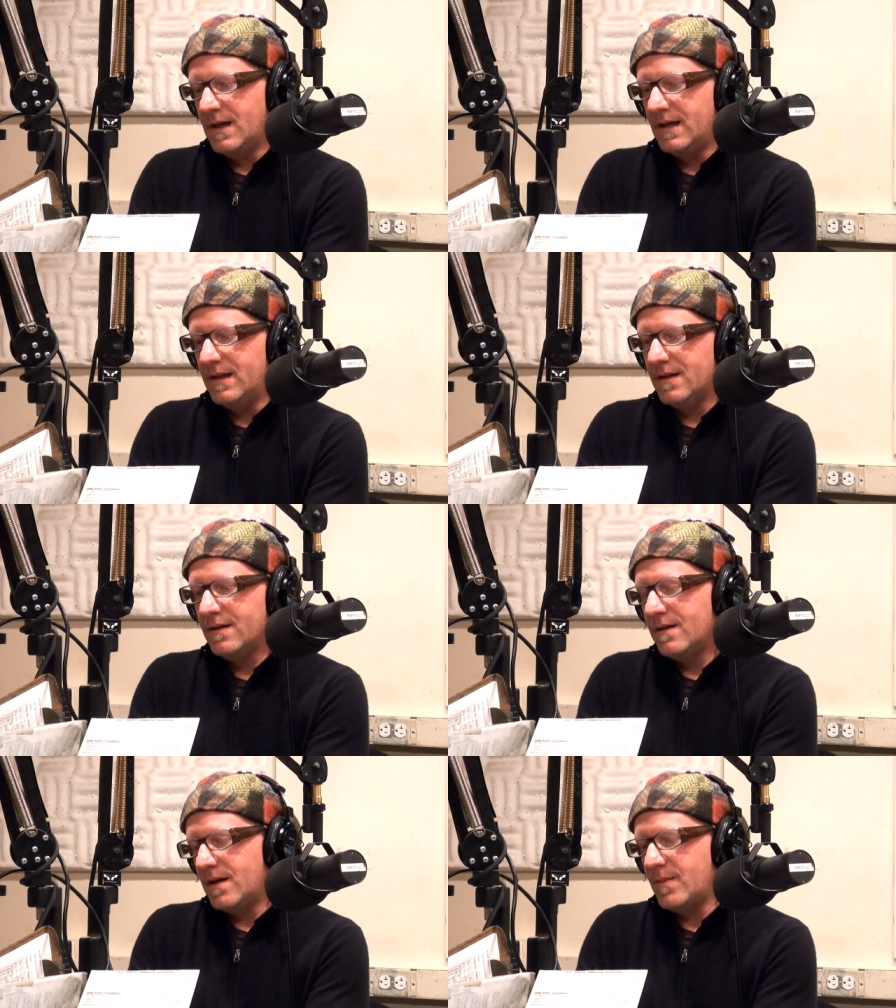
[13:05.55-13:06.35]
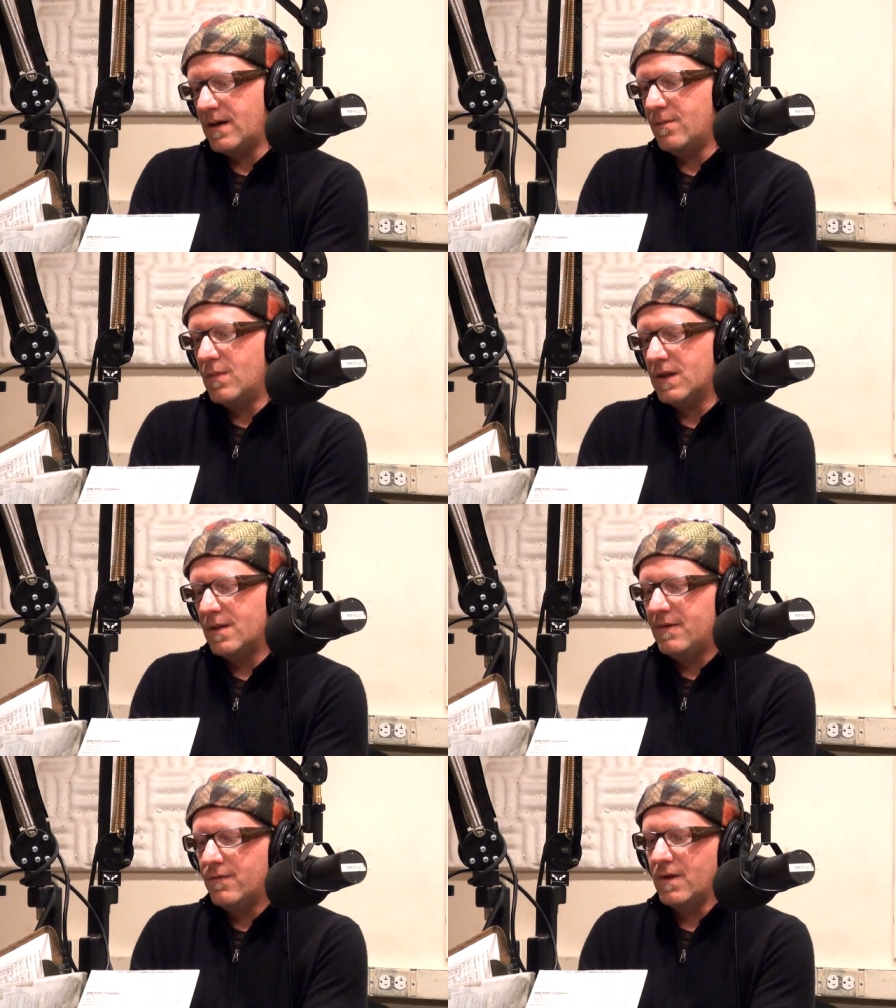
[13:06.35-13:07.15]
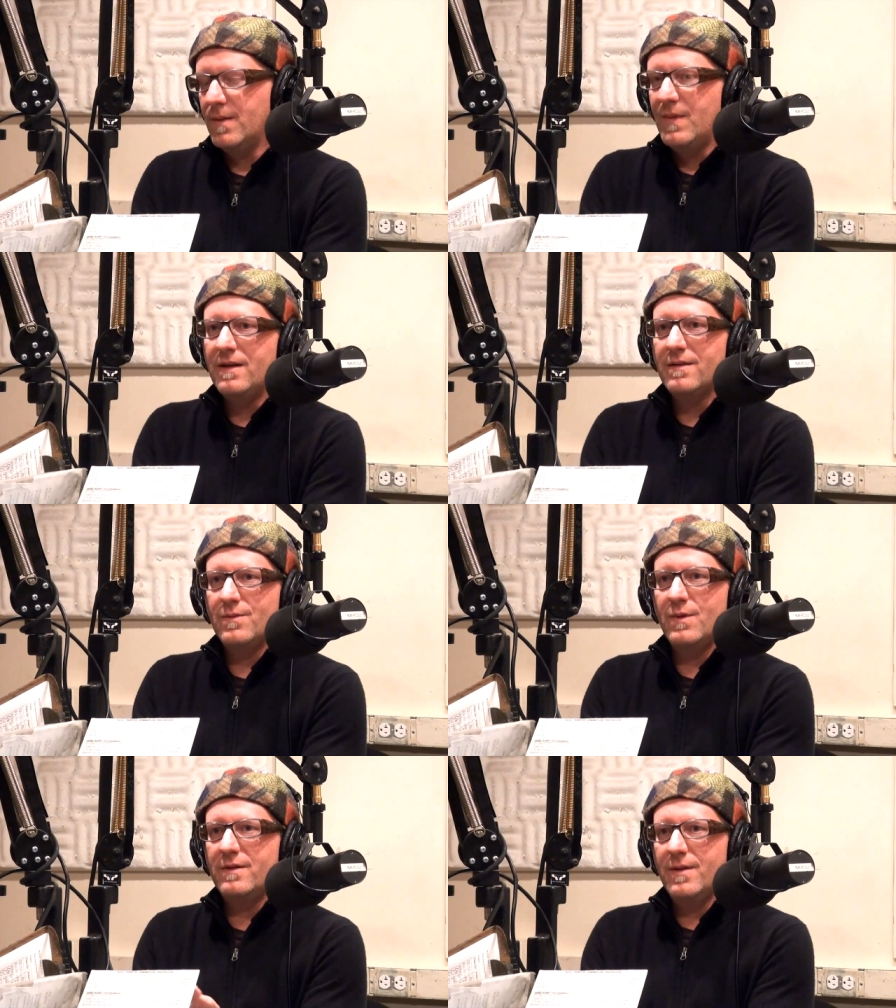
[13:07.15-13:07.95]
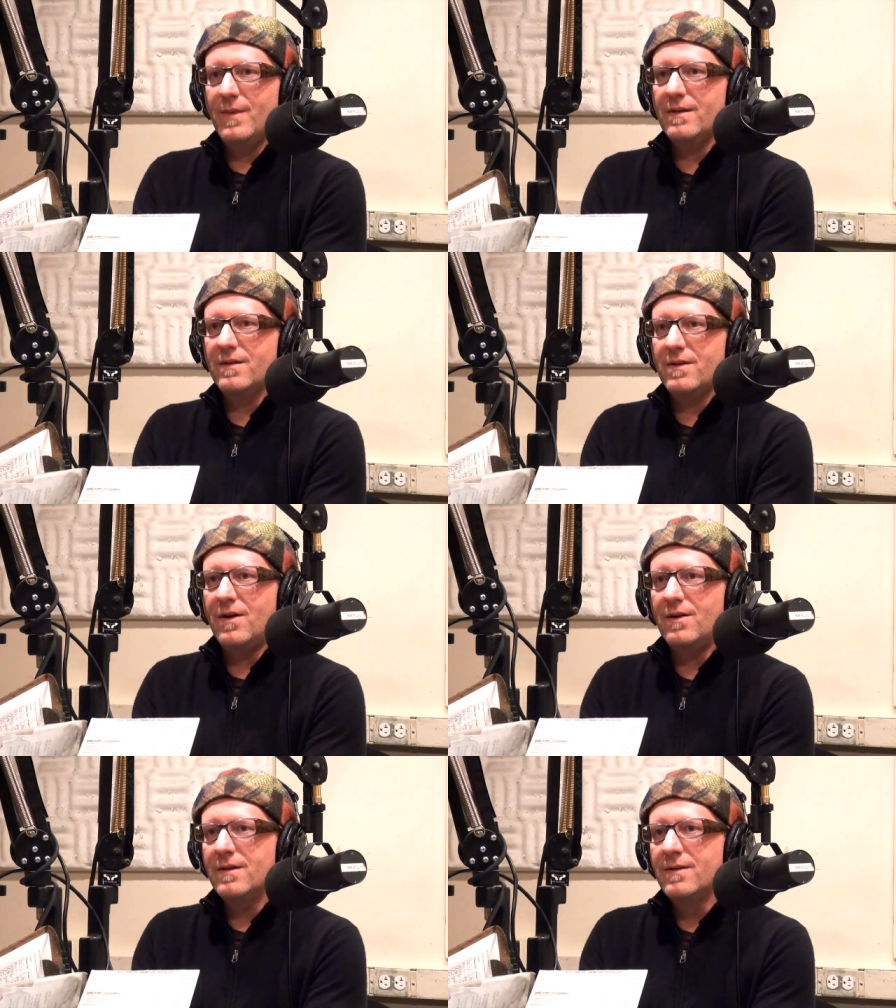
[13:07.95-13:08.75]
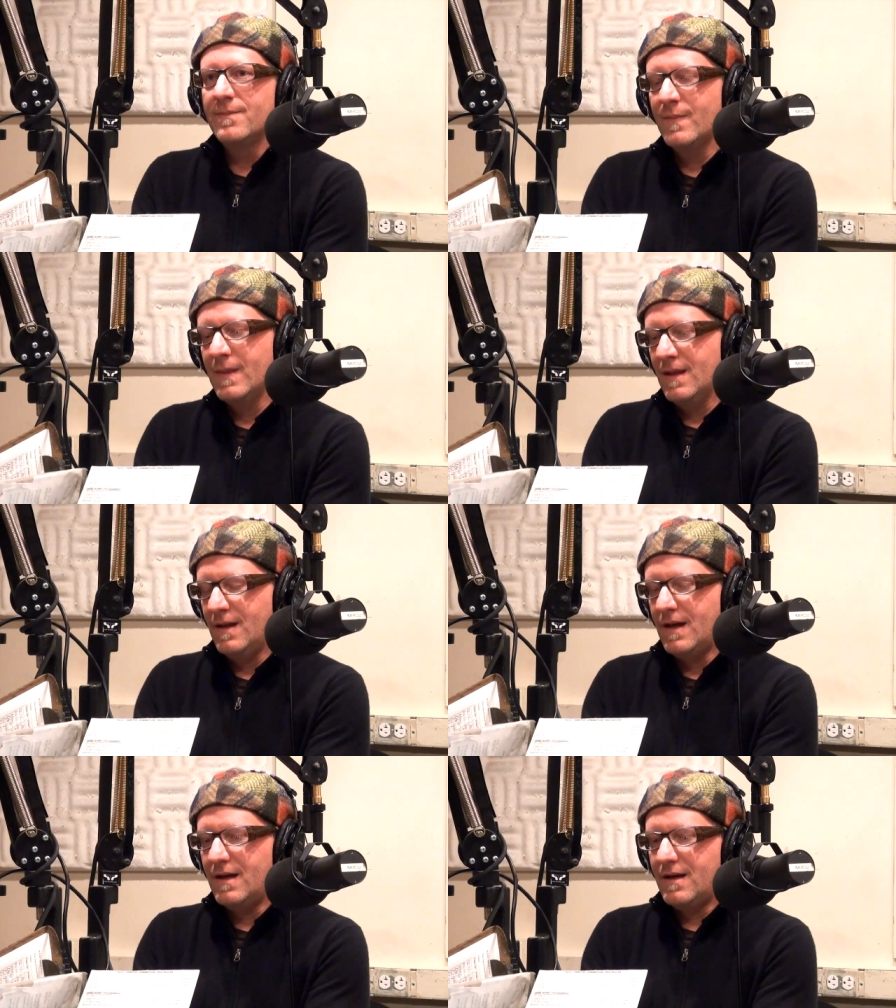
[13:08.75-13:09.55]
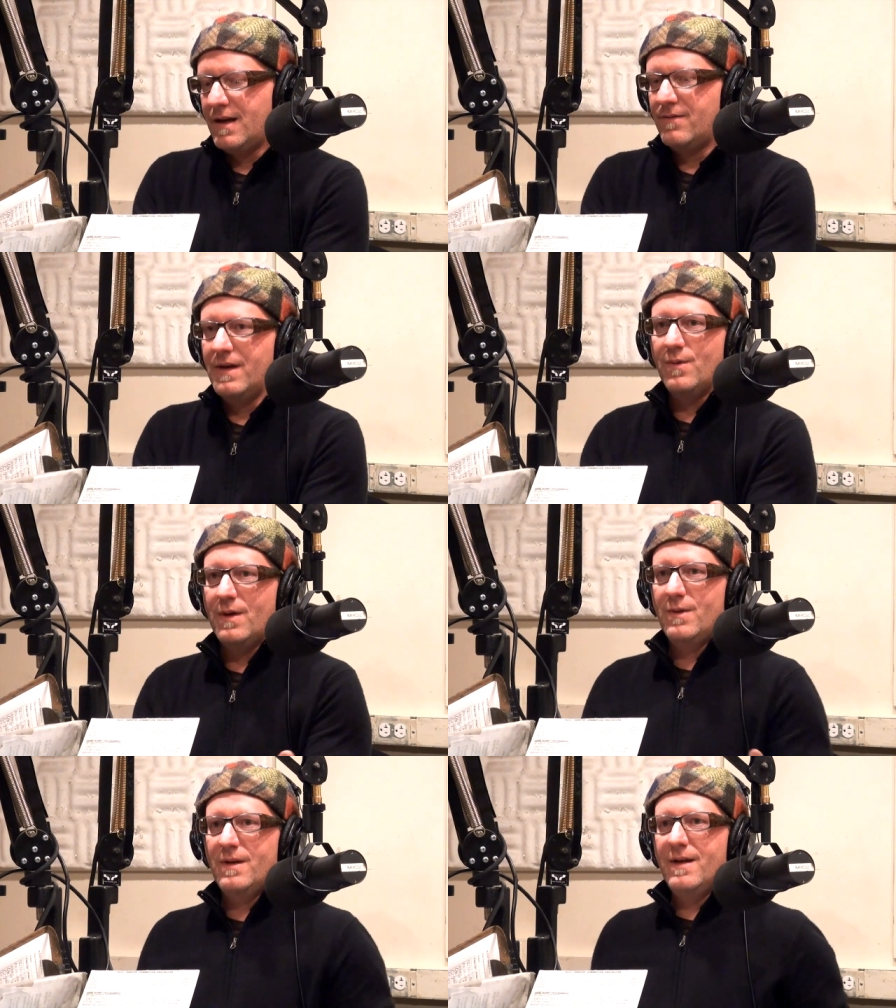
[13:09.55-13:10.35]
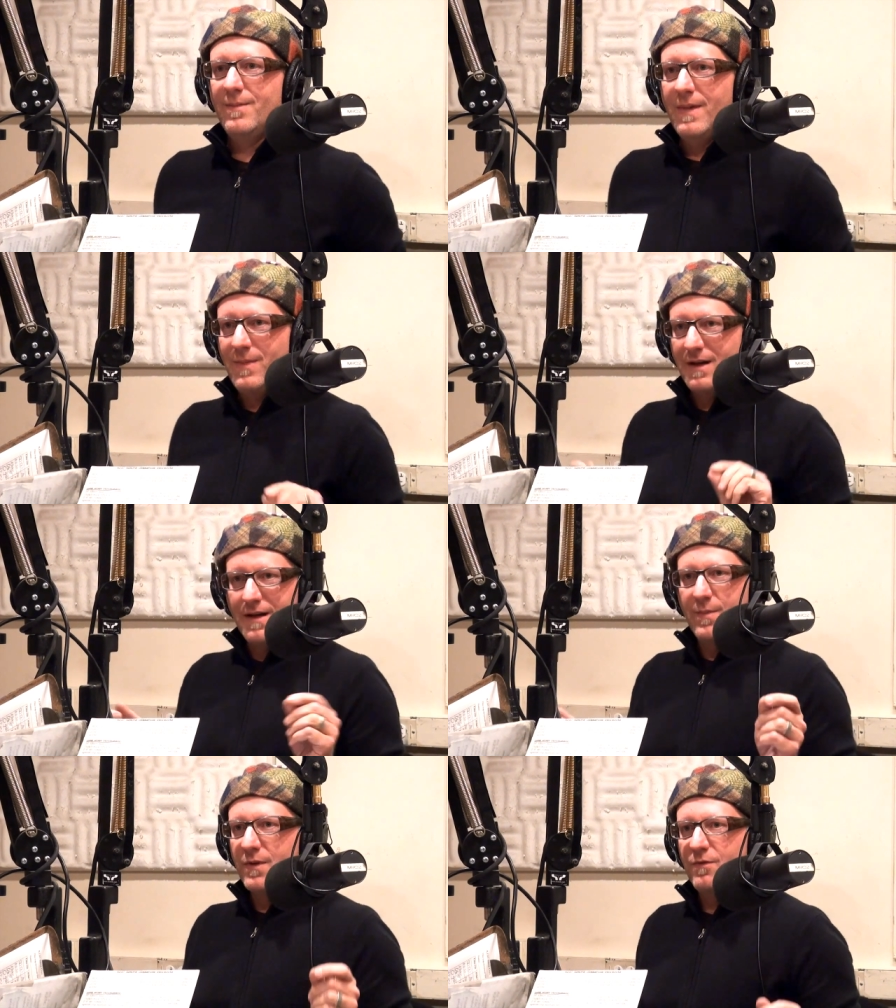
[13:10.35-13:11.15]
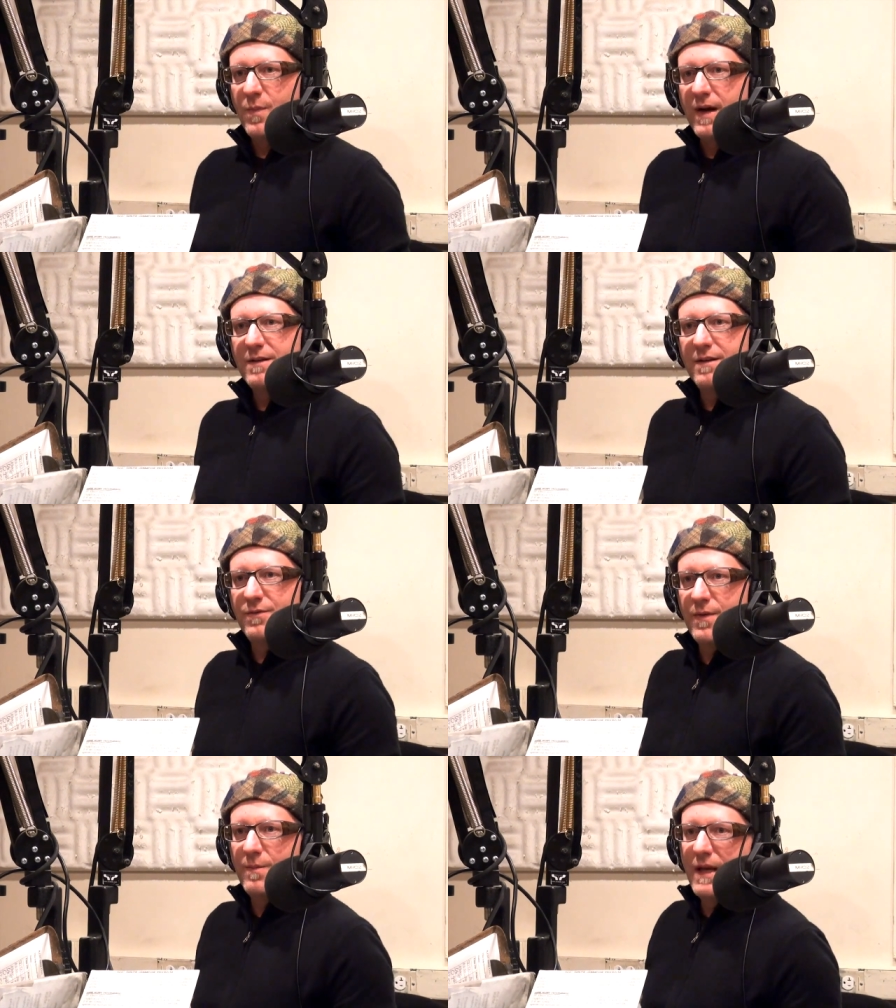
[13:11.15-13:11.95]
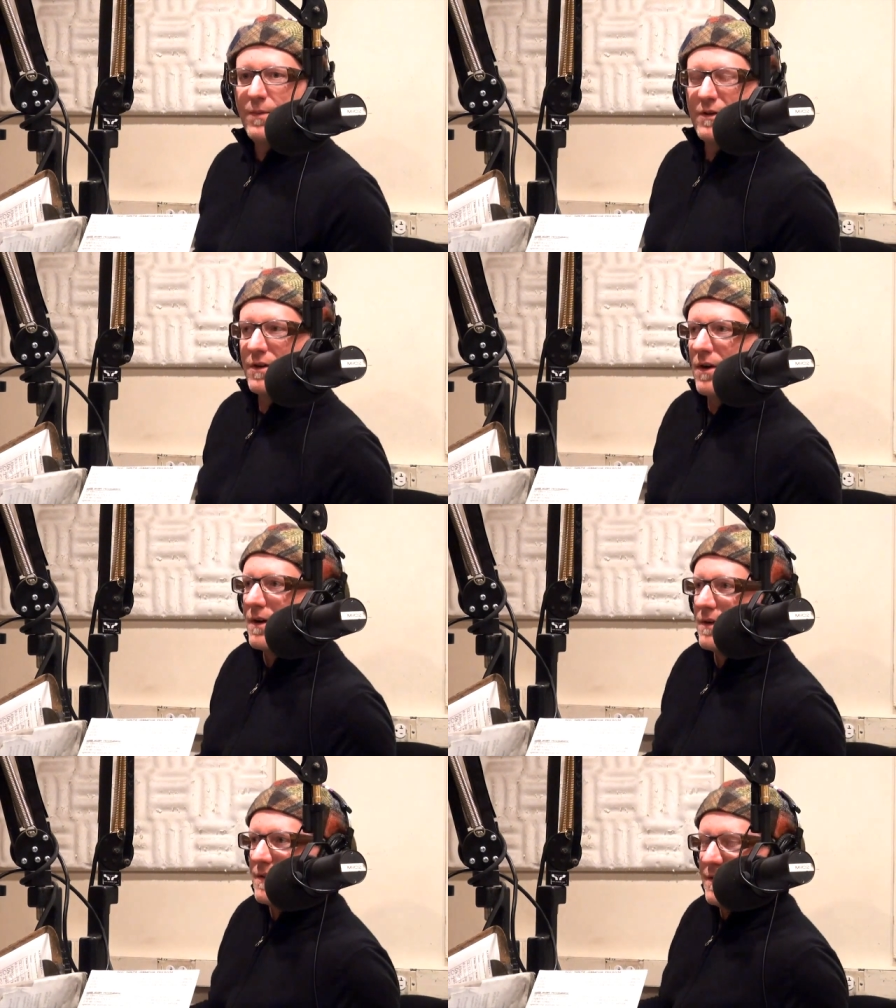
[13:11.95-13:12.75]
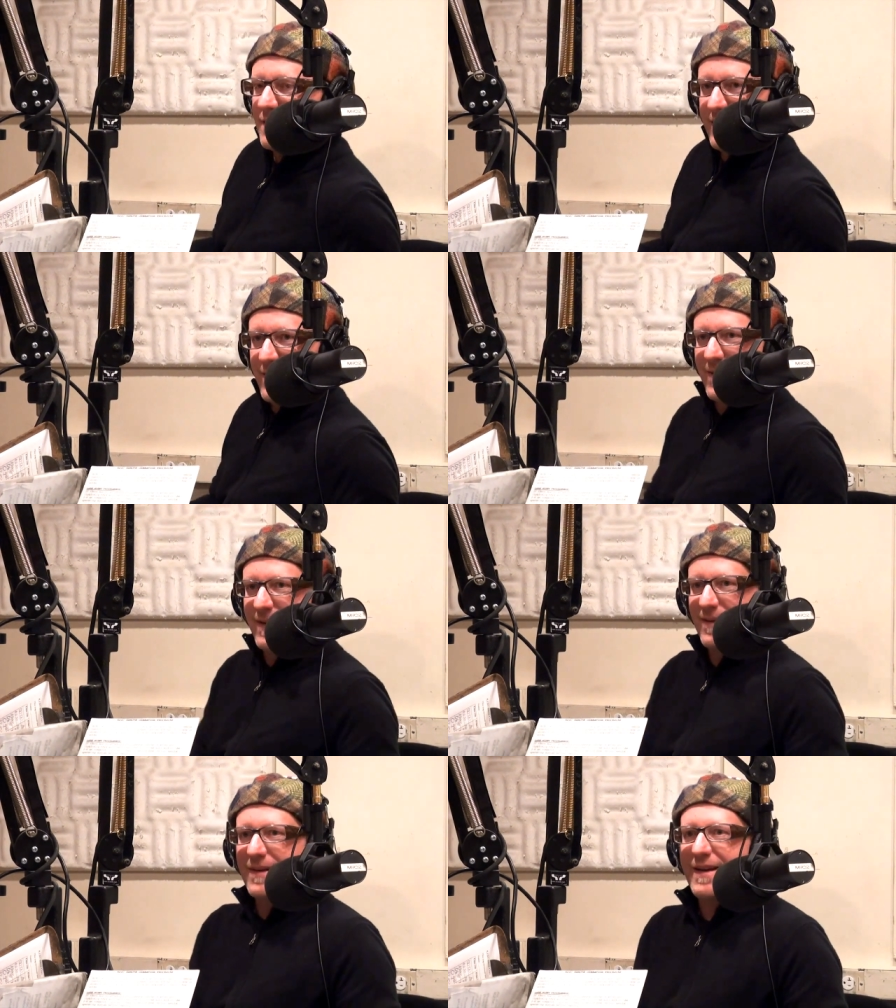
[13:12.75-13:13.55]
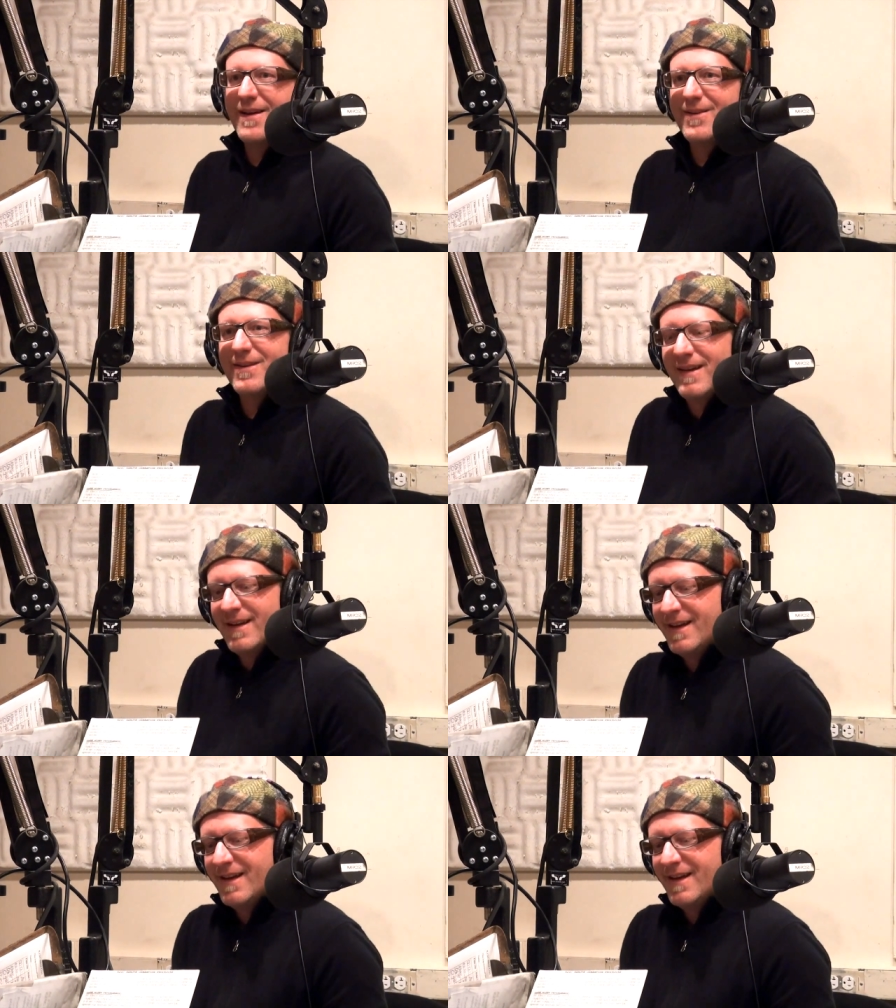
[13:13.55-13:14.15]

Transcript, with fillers: And then about a month before the piece was to be installed, I didn't have any redwood yet, maybe a couple of branches from neighbors' yards, you know, here in town.